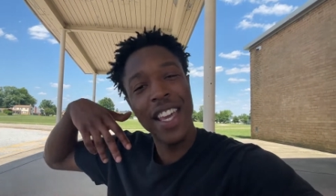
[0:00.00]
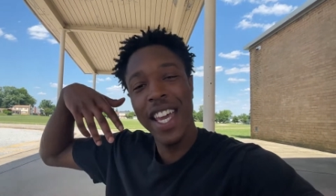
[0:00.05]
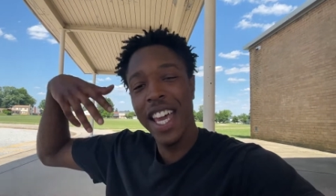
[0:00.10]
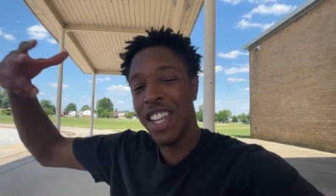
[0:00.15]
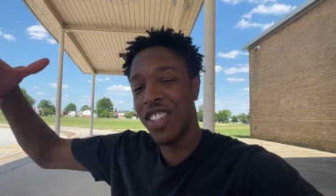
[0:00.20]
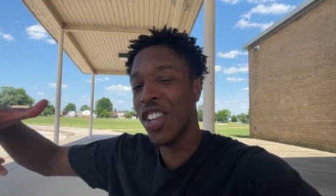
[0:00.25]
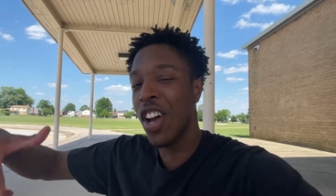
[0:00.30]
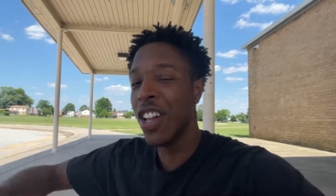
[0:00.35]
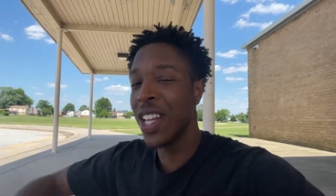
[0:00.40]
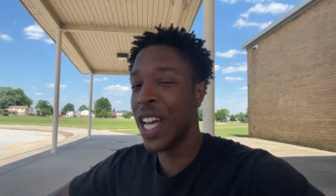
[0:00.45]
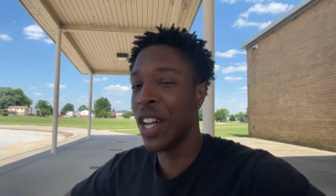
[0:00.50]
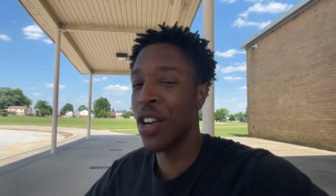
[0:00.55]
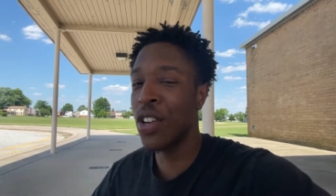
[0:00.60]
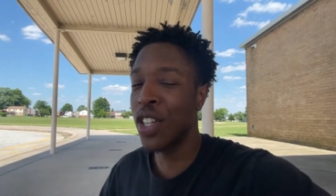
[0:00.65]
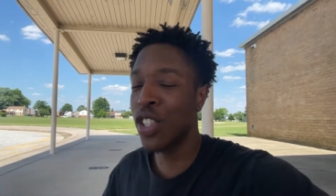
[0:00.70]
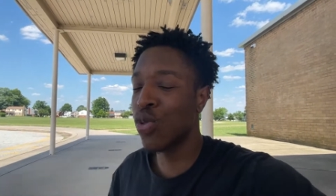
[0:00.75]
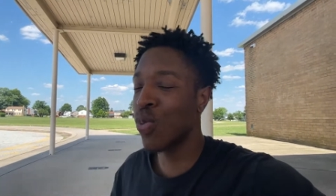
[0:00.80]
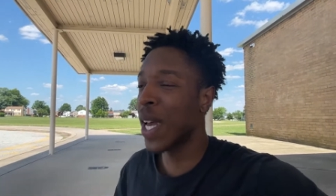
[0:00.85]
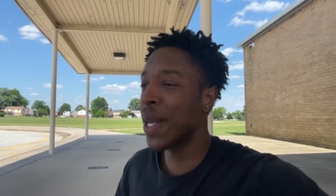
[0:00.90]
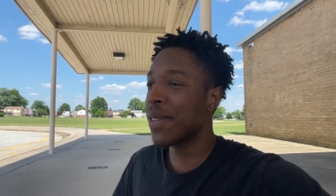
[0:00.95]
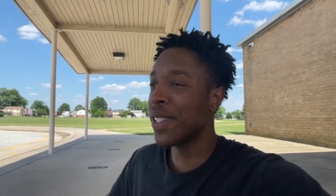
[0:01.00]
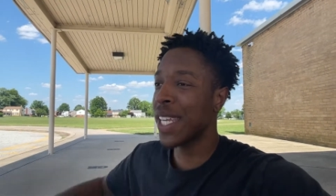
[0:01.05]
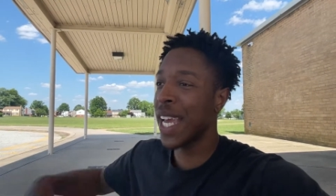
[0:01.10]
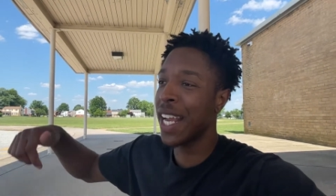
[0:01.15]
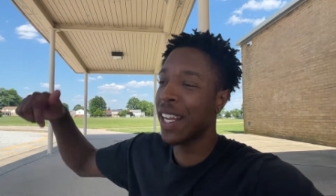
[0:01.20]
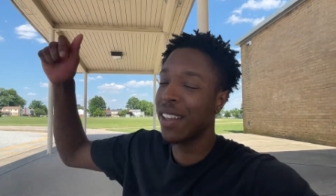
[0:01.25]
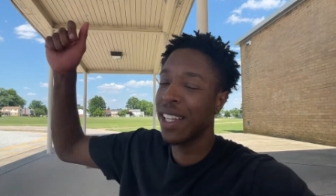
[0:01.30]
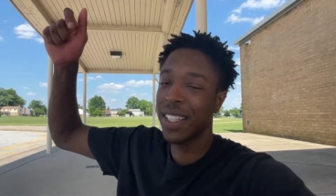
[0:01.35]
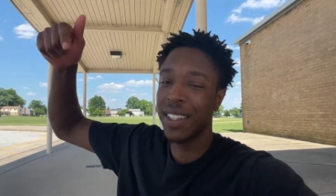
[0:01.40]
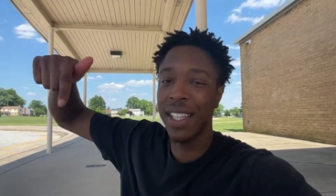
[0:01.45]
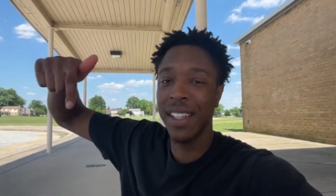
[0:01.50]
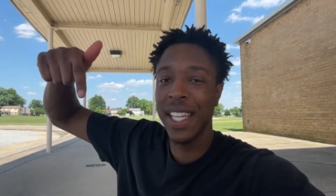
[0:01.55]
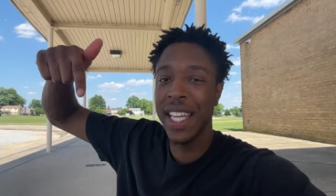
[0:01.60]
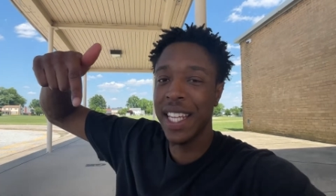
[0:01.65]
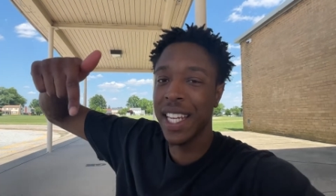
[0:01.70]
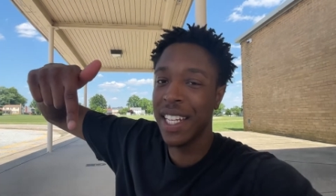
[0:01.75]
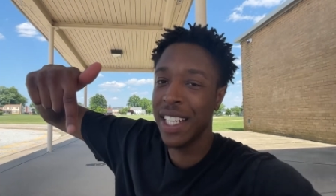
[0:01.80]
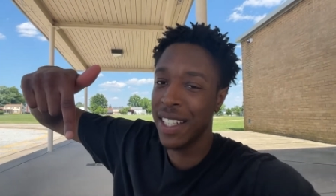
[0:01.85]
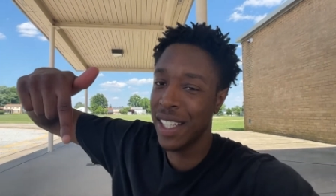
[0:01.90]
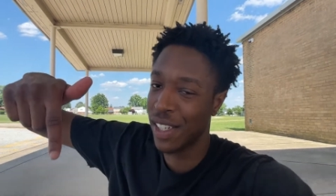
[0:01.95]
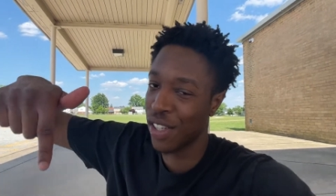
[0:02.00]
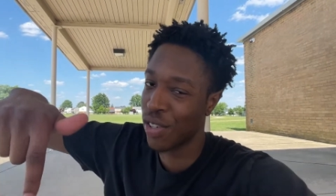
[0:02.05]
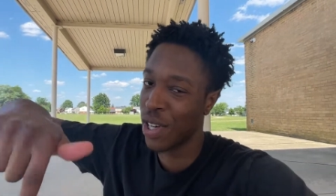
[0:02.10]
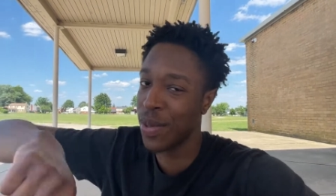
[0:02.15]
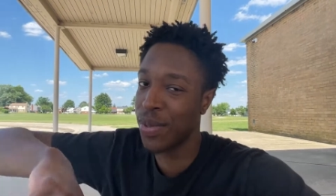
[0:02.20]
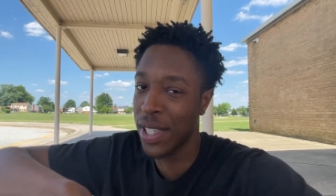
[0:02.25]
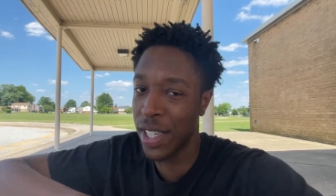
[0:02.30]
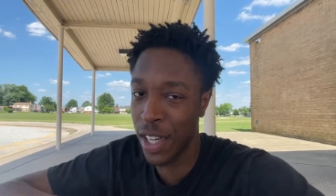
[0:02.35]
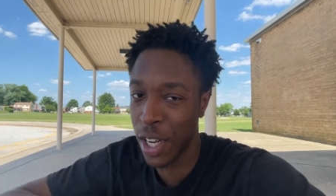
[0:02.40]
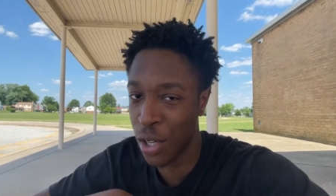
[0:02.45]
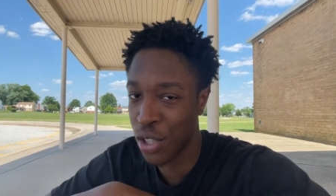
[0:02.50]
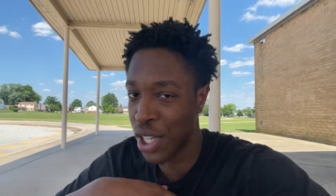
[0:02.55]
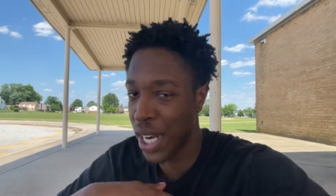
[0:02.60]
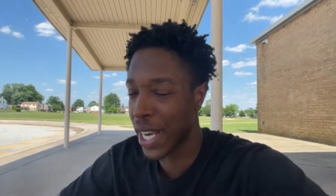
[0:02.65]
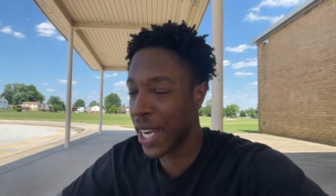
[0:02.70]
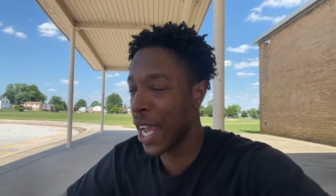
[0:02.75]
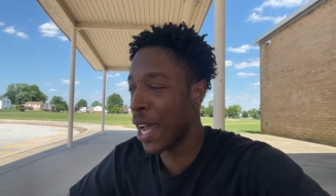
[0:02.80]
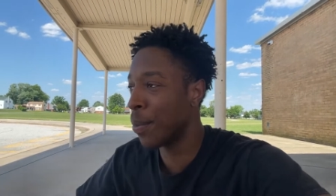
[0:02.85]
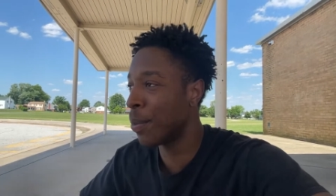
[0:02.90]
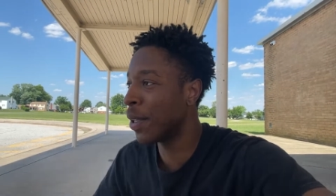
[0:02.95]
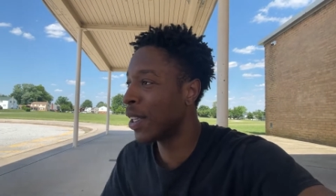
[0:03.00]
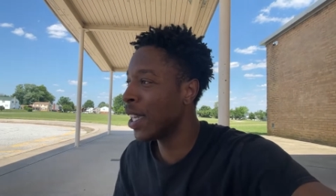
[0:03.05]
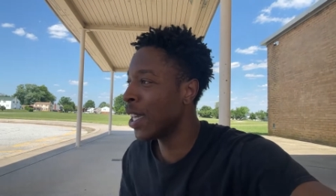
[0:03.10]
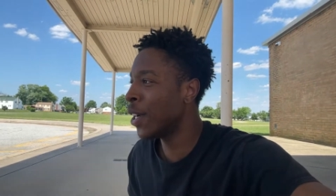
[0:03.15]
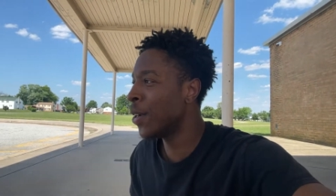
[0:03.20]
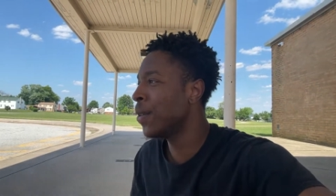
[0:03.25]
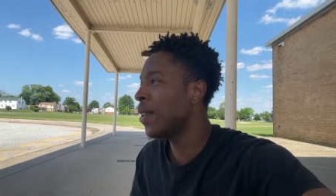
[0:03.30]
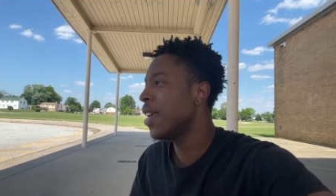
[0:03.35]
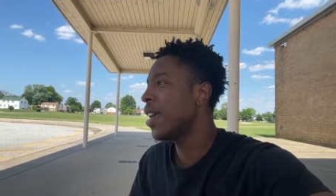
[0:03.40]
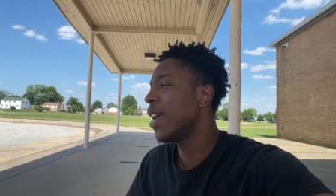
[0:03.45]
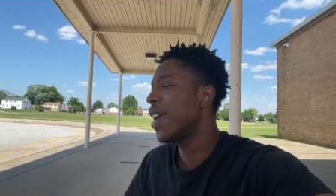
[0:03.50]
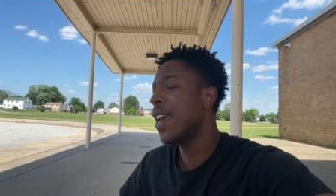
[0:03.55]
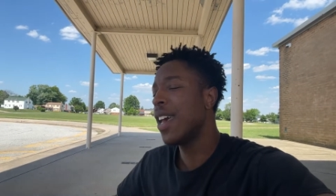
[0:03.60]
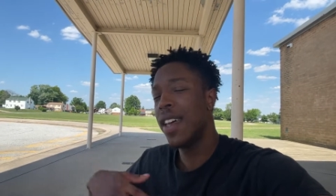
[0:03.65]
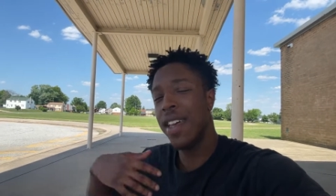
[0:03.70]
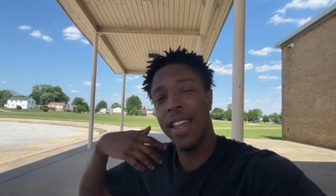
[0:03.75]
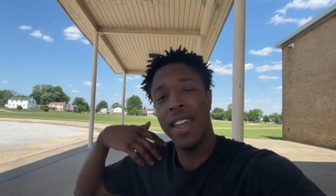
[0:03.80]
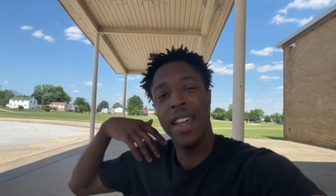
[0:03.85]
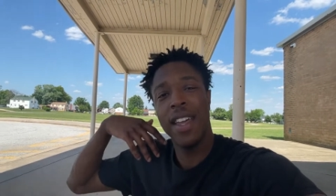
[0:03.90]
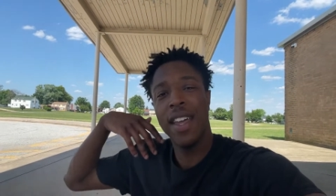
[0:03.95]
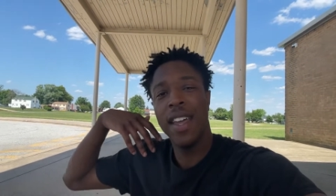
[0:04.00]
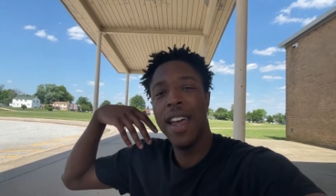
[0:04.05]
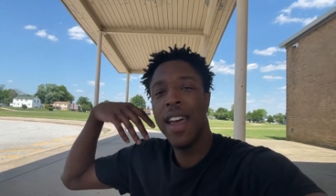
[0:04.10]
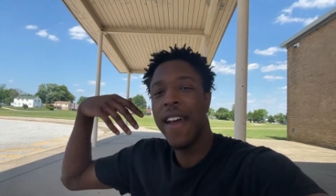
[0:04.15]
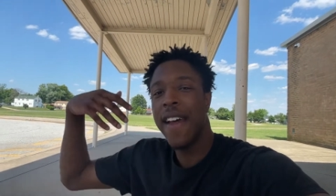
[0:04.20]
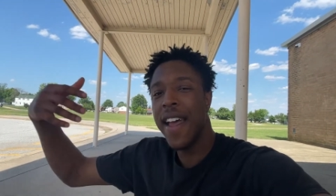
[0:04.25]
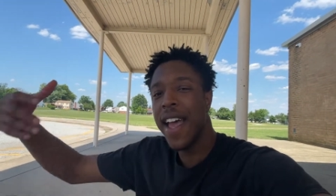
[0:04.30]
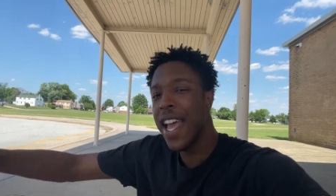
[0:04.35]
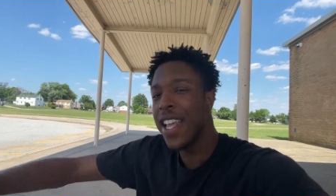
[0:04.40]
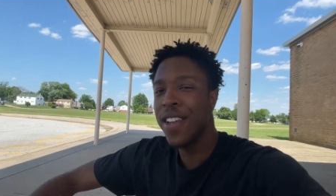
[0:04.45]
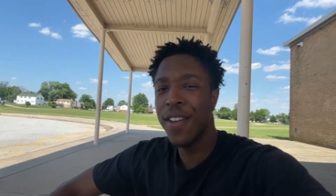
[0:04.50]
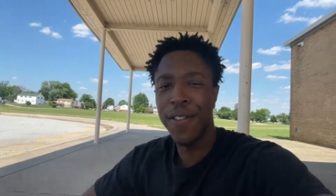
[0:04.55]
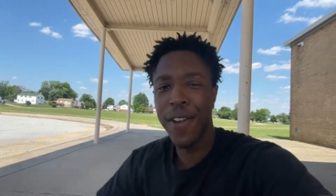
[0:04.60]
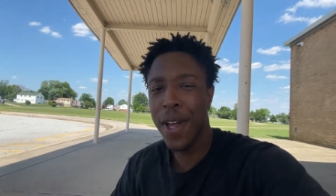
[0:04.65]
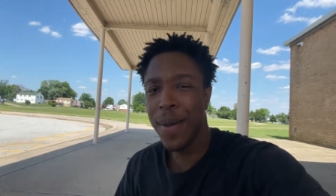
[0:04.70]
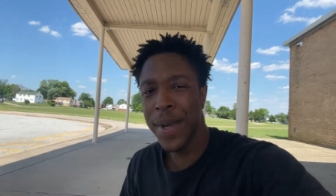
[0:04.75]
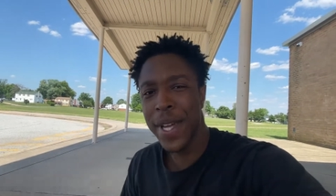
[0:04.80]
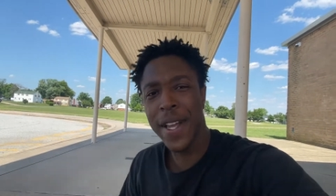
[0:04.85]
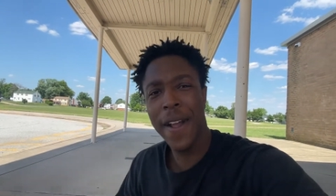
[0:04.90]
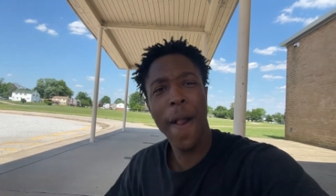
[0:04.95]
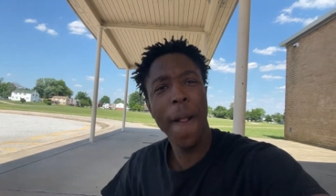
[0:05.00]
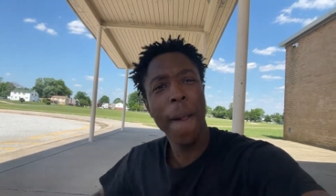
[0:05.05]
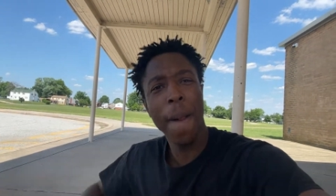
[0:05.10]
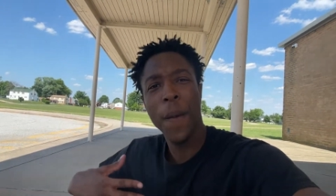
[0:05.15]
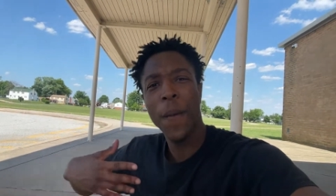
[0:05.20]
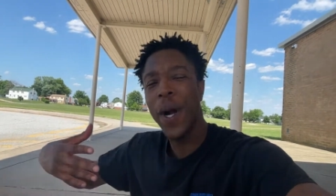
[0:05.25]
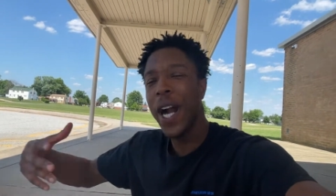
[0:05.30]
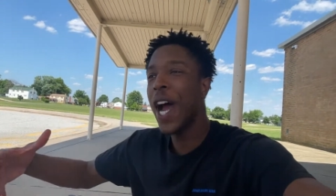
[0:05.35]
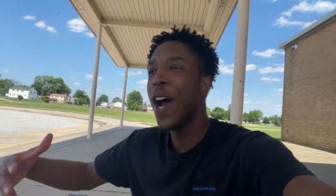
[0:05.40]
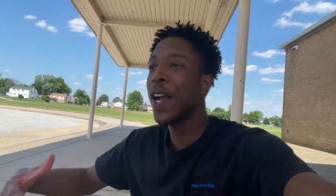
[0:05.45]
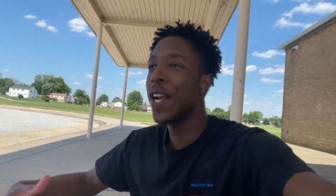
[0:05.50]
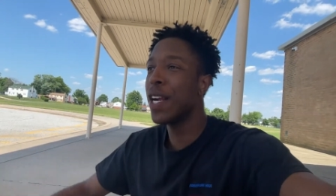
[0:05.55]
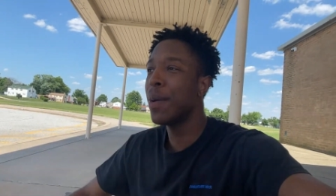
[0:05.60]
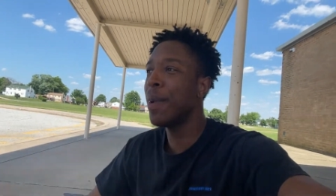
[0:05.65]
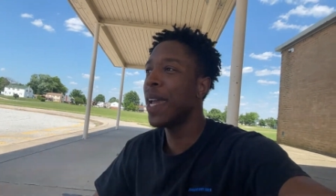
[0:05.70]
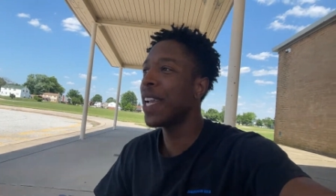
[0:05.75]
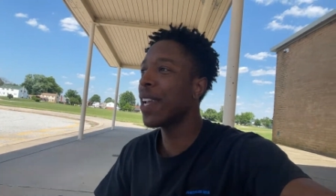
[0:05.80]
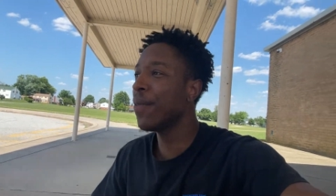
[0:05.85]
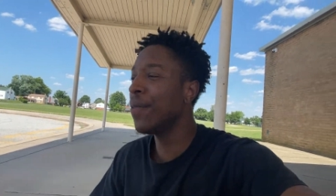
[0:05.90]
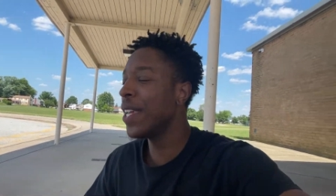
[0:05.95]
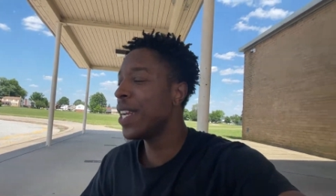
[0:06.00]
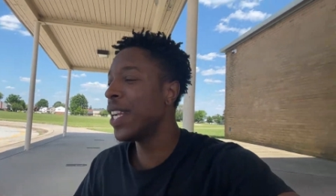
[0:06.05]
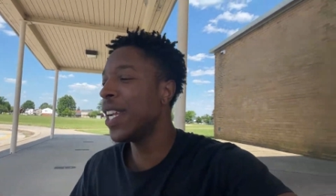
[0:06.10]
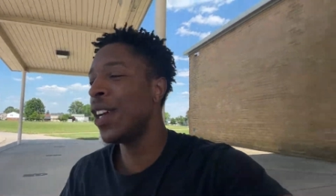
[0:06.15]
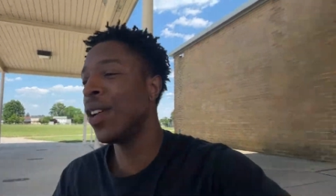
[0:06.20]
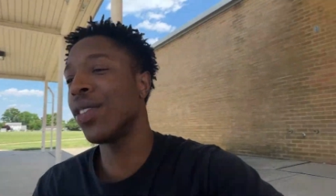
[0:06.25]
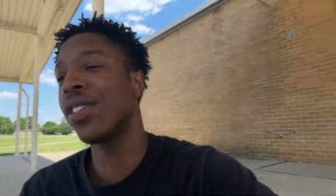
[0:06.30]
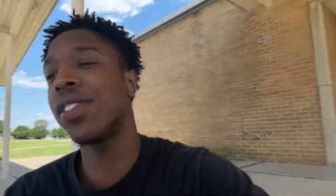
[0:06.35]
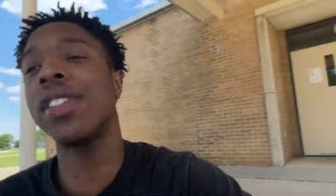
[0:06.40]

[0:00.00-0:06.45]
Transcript: It's all out on his website. Click the link in the description to go check out below. And you feel me? We're out here making videos.